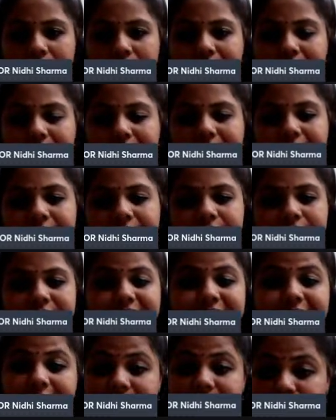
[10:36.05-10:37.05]
Click
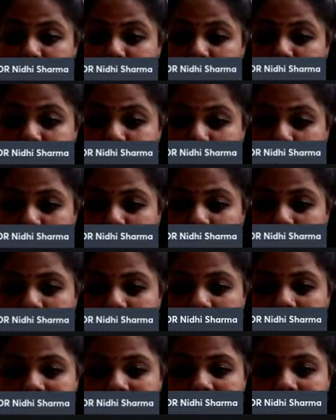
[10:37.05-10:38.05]
save to store
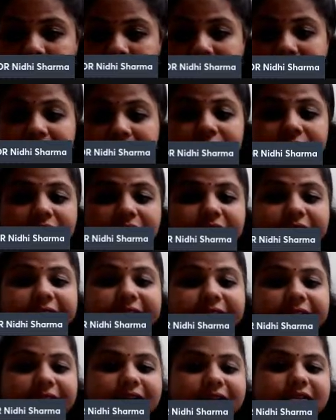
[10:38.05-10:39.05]
your entered
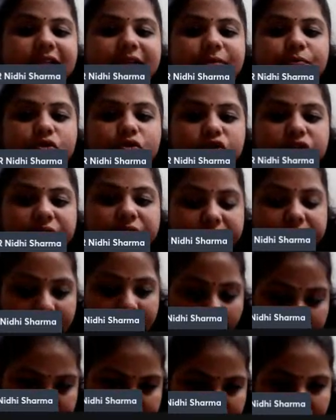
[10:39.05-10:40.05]
details and proceed.
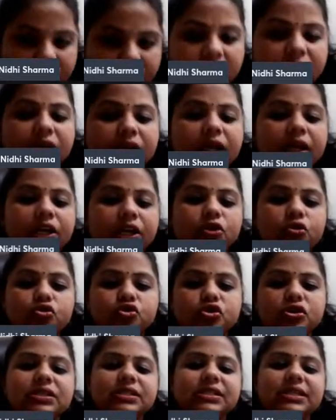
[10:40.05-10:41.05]
Now here you
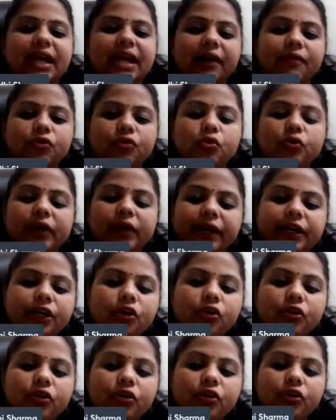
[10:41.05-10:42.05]
just have to get
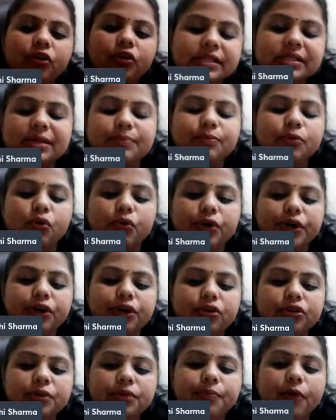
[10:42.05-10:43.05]
your details uploaded
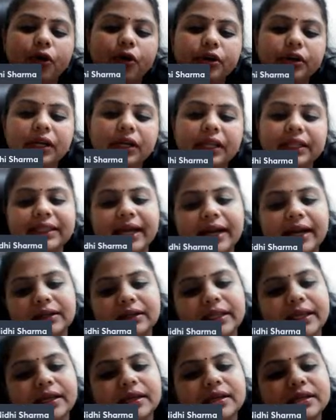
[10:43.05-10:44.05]
on the portal and that
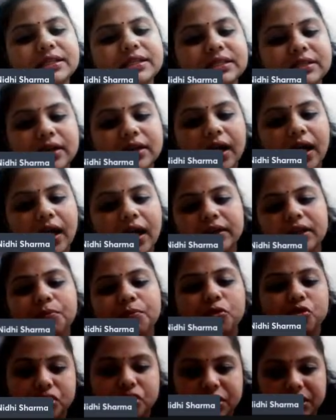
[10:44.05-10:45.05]
thing is under
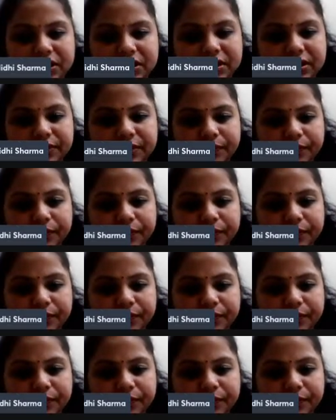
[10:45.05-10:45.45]
process.